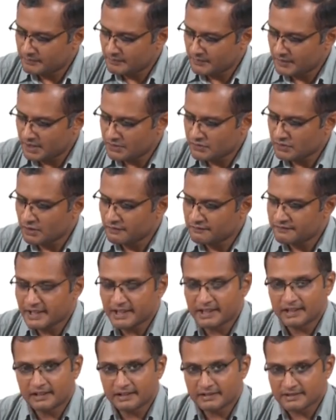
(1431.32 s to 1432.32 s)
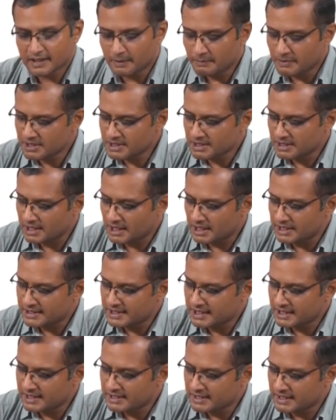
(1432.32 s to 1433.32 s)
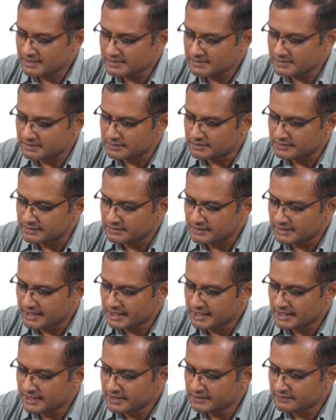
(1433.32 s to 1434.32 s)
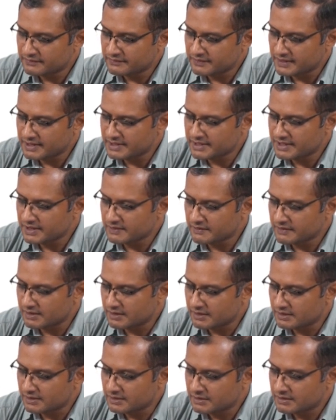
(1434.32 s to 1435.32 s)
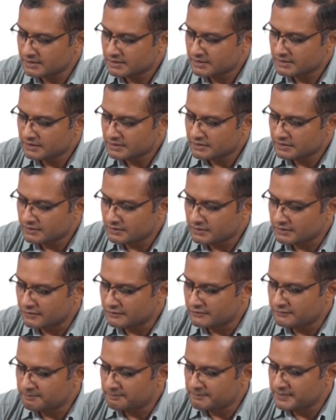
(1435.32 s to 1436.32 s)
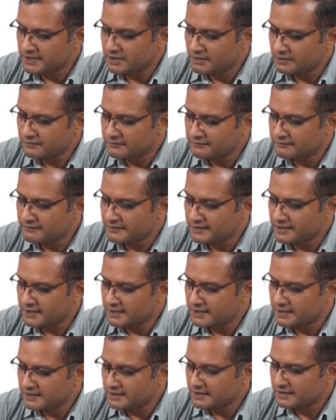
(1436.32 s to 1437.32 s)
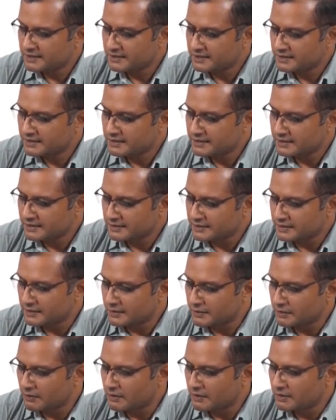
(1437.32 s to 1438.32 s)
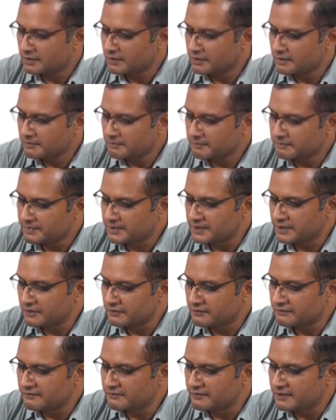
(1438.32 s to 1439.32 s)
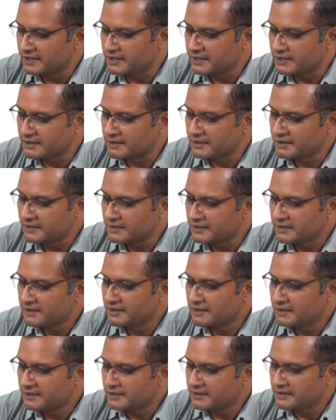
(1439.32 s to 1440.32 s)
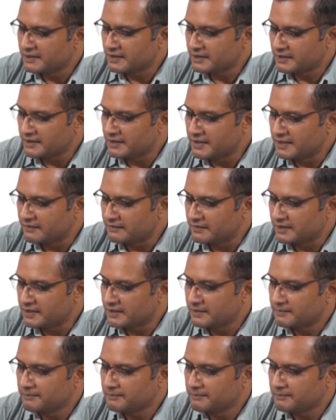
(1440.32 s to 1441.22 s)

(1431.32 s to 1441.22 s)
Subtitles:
instead of taking a summation, I will take it as a negative integral of P of P ln P of P dV.